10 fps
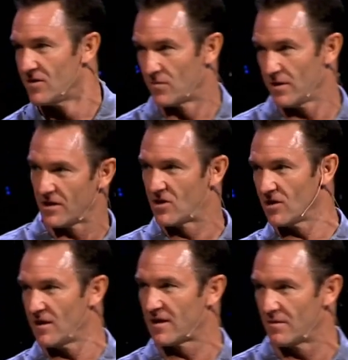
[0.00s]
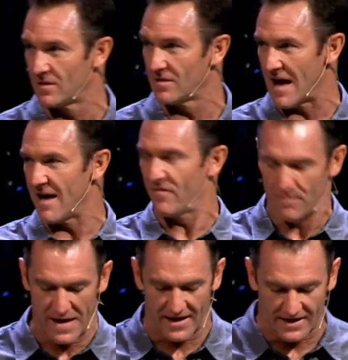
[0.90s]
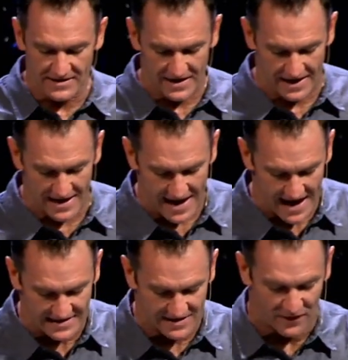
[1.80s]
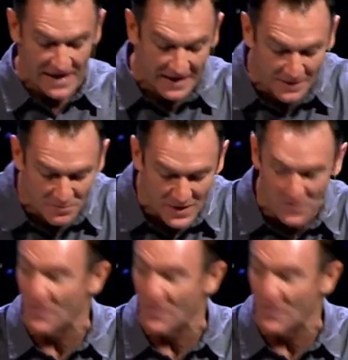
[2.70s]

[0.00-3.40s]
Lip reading: the really good-looking live mannequins, and he asked if he could be